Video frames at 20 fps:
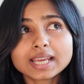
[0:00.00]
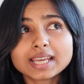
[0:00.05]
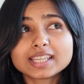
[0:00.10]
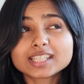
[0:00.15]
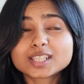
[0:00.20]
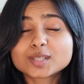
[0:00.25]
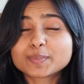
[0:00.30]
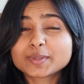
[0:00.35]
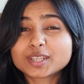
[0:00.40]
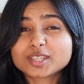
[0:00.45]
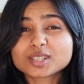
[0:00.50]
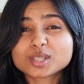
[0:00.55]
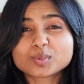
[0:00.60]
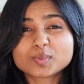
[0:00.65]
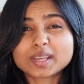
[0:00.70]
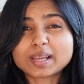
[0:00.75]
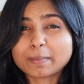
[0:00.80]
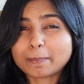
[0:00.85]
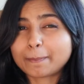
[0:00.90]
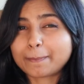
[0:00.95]
It's because
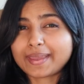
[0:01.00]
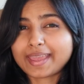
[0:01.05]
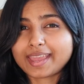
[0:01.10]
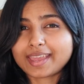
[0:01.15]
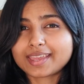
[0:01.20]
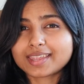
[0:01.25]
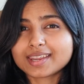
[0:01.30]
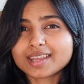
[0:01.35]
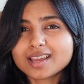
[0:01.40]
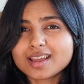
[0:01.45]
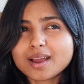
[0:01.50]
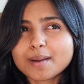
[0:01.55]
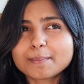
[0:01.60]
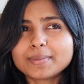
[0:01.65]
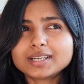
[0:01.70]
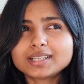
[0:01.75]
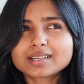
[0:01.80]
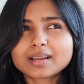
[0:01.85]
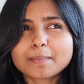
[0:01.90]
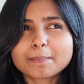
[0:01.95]
we compare.
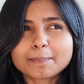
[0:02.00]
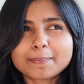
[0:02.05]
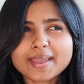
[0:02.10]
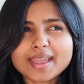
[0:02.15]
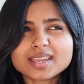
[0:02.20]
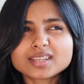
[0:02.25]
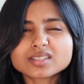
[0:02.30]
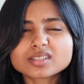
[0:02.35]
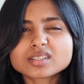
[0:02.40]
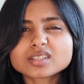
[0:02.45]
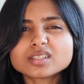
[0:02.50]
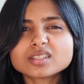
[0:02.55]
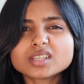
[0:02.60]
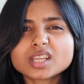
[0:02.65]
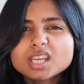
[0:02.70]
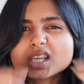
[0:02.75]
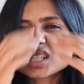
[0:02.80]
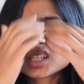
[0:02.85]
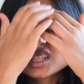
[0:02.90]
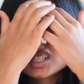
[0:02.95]
But
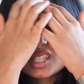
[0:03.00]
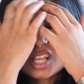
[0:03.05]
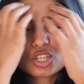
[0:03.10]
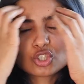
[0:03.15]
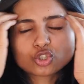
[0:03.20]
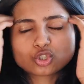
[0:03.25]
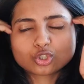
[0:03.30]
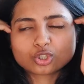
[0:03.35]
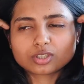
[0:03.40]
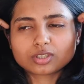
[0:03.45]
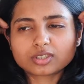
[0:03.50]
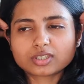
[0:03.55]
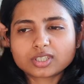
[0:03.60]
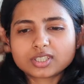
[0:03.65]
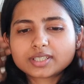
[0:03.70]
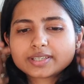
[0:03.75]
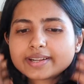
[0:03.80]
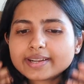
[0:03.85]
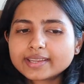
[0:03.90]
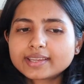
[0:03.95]
comparison is such a
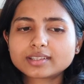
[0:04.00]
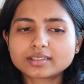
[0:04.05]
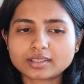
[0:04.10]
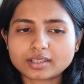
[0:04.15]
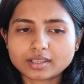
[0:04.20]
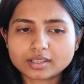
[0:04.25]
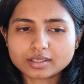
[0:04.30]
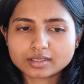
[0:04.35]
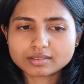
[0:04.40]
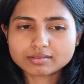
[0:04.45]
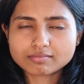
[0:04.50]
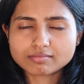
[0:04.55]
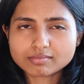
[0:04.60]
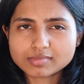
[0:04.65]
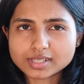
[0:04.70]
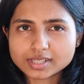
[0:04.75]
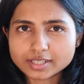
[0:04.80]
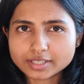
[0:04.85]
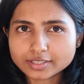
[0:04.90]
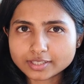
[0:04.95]
tricky thing,
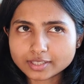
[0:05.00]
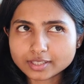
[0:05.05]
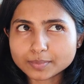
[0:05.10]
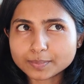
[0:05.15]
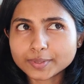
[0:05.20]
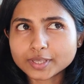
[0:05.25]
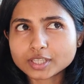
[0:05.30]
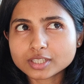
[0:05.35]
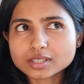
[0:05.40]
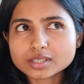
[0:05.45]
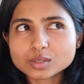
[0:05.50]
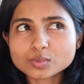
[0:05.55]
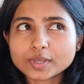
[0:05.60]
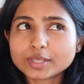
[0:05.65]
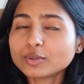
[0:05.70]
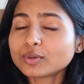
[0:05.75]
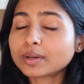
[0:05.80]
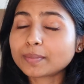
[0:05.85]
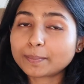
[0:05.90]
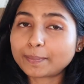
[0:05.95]
isn't it? Because when
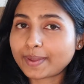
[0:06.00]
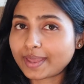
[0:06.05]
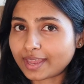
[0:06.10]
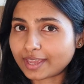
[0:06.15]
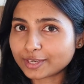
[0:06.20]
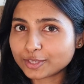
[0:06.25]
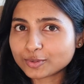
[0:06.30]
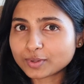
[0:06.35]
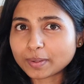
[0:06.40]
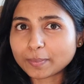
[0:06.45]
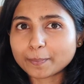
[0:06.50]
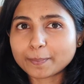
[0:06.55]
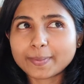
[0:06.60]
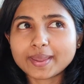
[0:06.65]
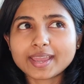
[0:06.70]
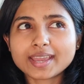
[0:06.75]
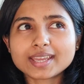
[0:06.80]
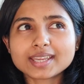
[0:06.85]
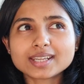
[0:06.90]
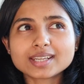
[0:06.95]
you
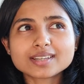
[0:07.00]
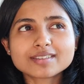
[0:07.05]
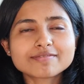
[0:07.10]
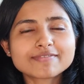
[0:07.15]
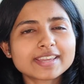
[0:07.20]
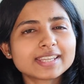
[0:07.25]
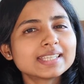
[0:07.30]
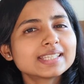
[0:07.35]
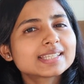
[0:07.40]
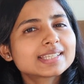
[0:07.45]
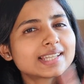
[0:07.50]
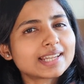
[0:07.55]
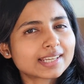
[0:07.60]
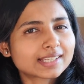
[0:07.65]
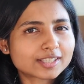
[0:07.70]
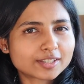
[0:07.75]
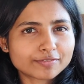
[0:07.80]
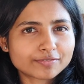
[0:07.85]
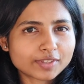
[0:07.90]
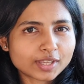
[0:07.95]
compare very
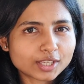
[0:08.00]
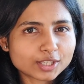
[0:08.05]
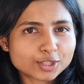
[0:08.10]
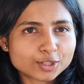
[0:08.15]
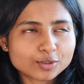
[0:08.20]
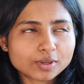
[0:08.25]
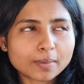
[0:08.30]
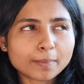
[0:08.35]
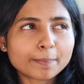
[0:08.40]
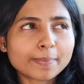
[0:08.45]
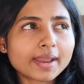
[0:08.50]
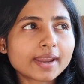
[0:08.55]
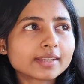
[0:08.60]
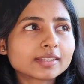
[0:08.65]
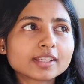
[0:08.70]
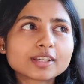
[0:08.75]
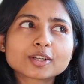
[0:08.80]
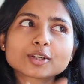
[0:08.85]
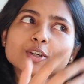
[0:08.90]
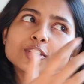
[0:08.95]
selective things. You compare
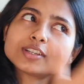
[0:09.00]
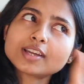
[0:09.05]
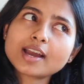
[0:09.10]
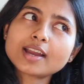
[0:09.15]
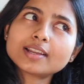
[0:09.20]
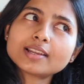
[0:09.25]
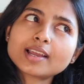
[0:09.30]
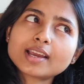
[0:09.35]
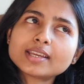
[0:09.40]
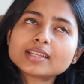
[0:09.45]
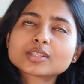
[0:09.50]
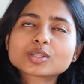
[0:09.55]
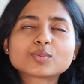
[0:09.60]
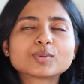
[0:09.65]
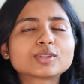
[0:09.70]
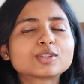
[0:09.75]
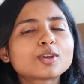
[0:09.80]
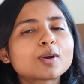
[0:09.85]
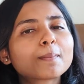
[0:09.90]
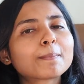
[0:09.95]
their good highlights
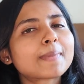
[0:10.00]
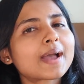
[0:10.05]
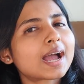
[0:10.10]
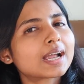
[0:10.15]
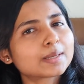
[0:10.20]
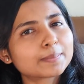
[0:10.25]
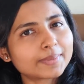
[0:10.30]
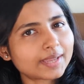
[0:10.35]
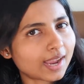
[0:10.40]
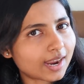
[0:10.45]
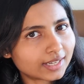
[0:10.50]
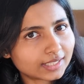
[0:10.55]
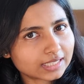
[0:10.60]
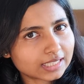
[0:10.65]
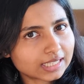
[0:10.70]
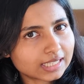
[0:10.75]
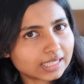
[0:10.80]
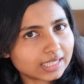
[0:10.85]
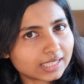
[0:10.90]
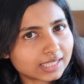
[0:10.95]
with your bad behind the
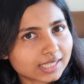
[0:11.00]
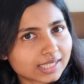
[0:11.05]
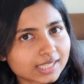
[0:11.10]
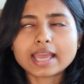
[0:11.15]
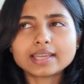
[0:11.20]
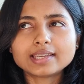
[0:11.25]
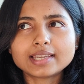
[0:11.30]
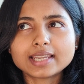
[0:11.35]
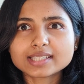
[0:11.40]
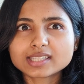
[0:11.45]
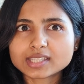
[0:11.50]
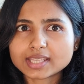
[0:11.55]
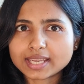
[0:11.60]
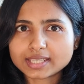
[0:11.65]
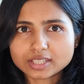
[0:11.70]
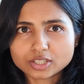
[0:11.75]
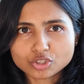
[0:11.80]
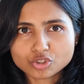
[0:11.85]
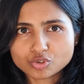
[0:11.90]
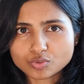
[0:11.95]
scenes. And let's
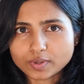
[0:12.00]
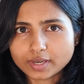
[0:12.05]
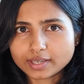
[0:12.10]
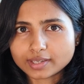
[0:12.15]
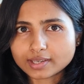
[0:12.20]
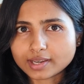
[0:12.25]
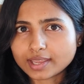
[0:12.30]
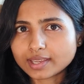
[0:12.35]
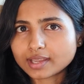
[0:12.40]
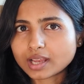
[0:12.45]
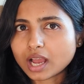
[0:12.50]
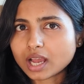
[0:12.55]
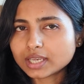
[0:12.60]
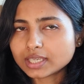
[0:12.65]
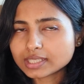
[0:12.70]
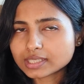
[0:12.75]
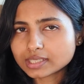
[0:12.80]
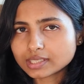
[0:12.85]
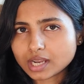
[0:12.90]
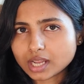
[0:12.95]
get it straight, like
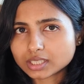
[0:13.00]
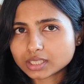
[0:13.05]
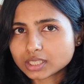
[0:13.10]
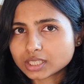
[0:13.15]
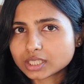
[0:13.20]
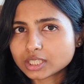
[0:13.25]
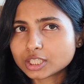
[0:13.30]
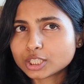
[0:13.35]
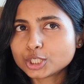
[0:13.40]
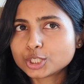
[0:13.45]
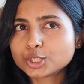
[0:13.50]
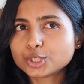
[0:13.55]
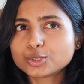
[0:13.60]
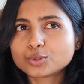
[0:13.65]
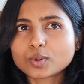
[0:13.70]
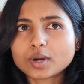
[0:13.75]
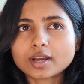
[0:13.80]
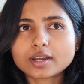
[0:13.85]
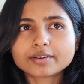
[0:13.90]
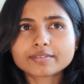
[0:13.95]
unless and until
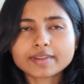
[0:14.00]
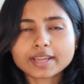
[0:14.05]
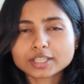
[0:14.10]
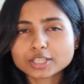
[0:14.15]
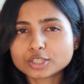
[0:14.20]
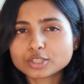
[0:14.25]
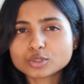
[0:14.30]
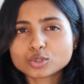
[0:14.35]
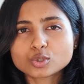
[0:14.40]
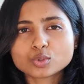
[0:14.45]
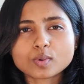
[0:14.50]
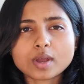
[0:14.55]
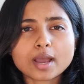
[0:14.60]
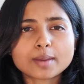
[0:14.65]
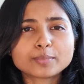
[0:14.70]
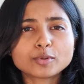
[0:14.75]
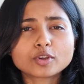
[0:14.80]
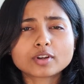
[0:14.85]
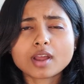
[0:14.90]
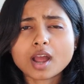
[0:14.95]
you are ready to
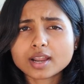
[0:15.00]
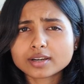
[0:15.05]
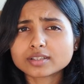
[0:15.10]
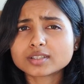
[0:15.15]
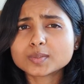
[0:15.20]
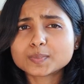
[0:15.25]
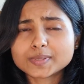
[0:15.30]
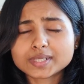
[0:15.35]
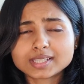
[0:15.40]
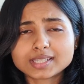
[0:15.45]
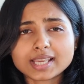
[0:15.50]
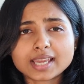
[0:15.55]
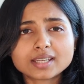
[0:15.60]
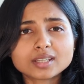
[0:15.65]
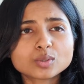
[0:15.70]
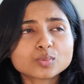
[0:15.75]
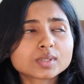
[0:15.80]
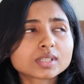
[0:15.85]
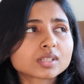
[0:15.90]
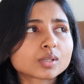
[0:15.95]
swap your
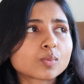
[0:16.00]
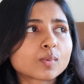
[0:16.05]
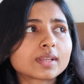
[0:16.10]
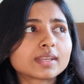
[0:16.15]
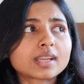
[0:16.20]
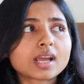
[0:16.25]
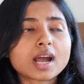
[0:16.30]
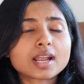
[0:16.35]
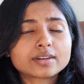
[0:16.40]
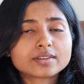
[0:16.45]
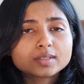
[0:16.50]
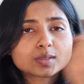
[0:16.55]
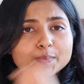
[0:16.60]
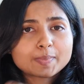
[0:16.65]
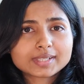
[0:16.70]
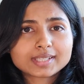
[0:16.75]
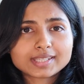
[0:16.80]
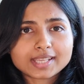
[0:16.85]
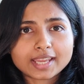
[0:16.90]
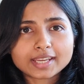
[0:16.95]
100% with someone
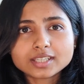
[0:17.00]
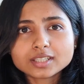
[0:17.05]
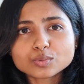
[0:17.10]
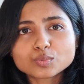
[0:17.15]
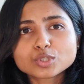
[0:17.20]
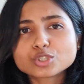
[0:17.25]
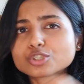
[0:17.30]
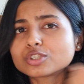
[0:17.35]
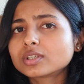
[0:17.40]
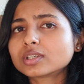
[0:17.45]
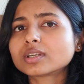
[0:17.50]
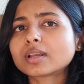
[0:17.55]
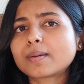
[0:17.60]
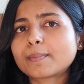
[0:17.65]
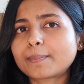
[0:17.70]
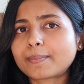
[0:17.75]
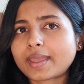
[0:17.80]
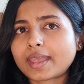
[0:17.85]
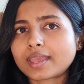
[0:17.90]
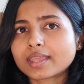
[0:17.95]
100%, we shouldn't
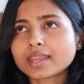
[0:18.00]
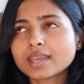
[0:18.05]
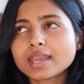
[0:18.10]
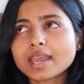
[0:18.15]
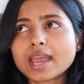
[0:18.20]
compare.